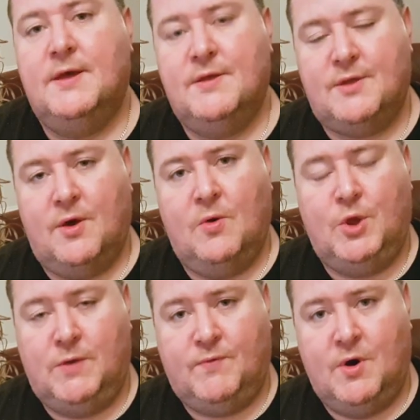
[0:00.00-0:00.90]
So
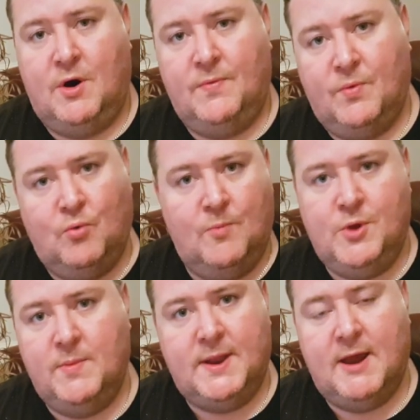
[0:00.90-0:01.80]
you've got the warm
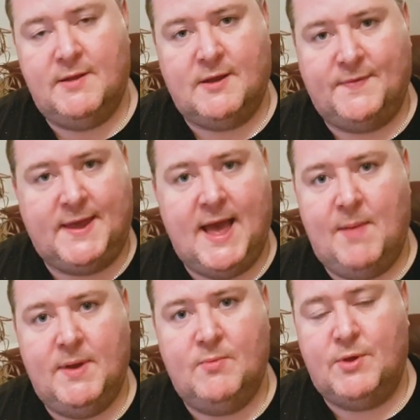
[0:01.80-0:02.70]
humid air inside the
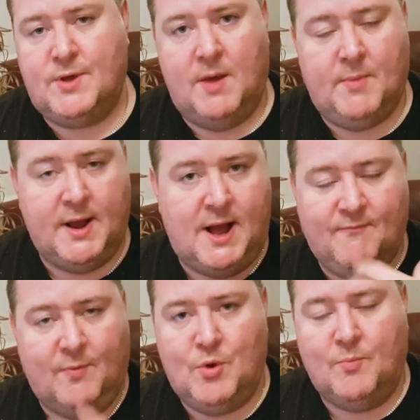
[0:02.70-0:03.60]
cabin, which might come
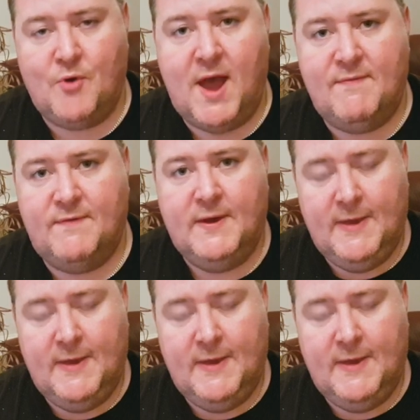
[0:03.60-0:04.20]
from your breath